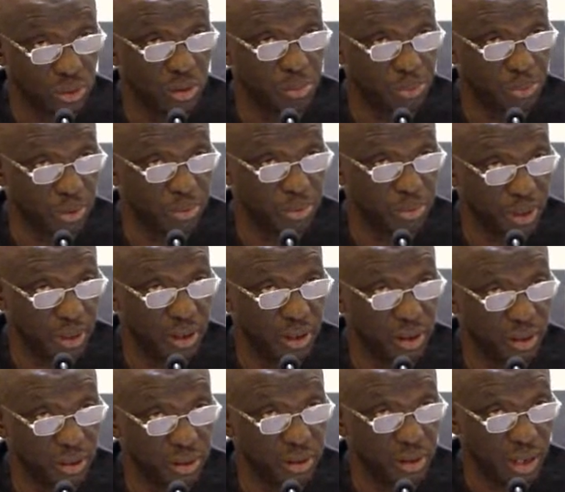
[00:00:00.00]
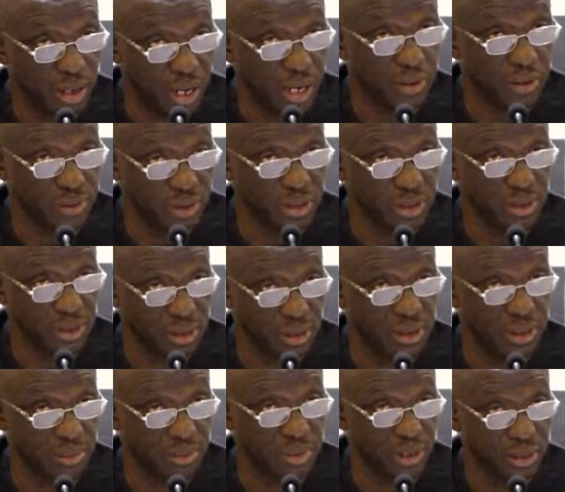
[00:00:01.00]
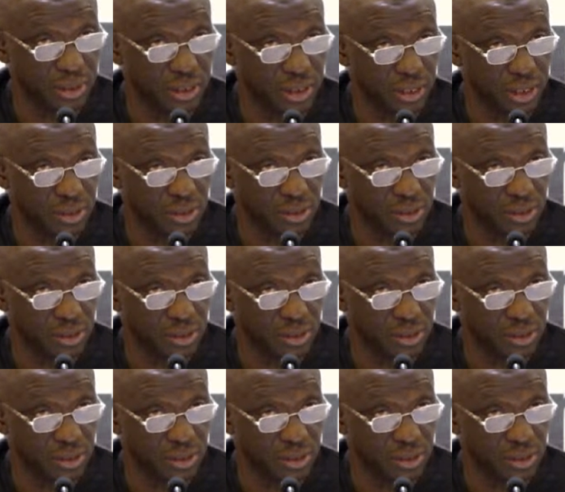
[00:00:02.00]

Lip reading: proper accounting system at the council.